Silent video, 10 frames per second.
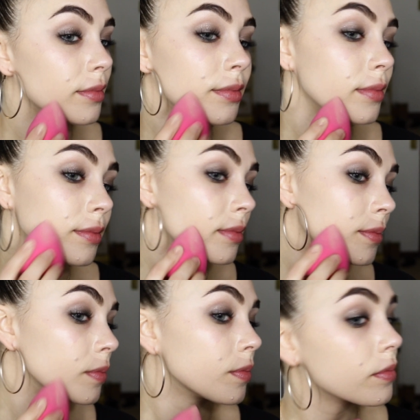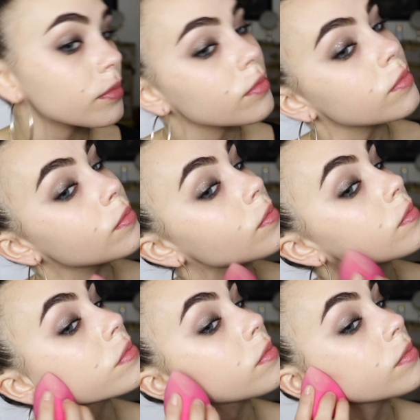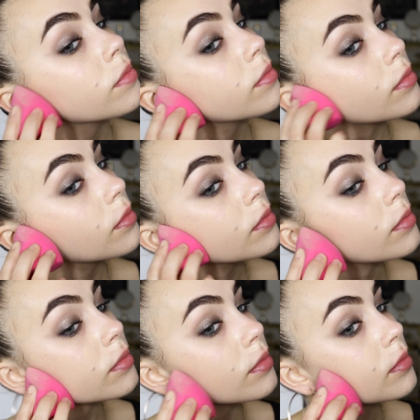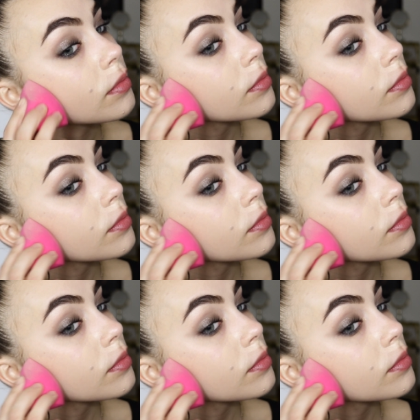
soak up a lot of the product. So I'm doing that first,